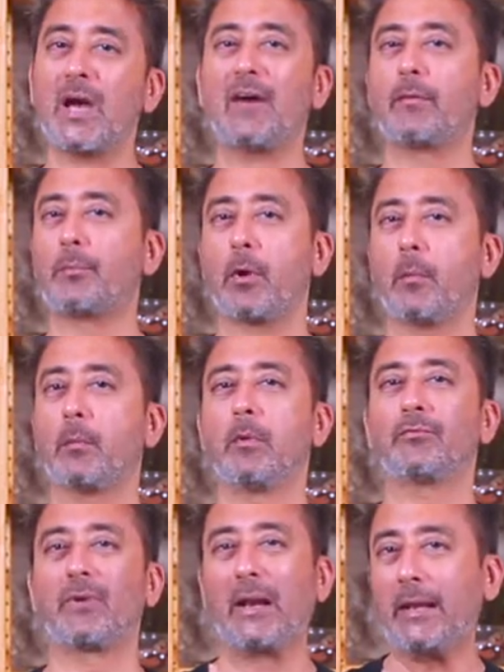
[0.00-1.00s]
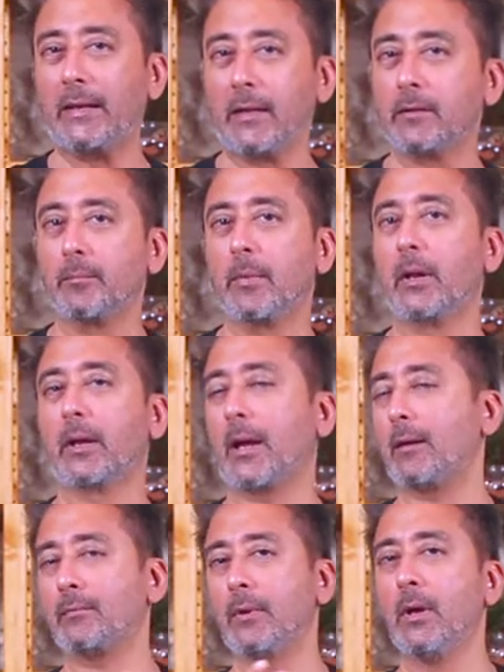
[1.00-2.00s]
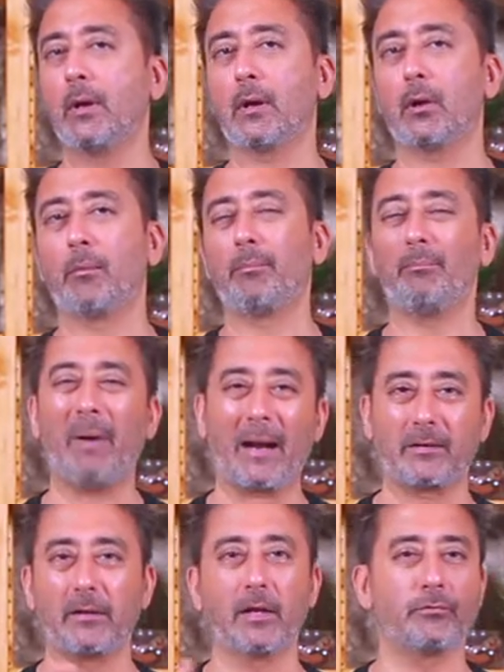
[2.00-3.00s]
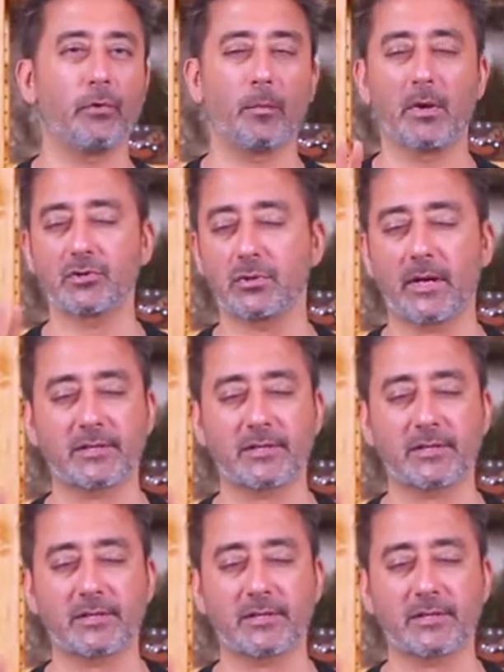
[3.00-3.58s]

you have a problem of cleaning the milk and you know bacteria formation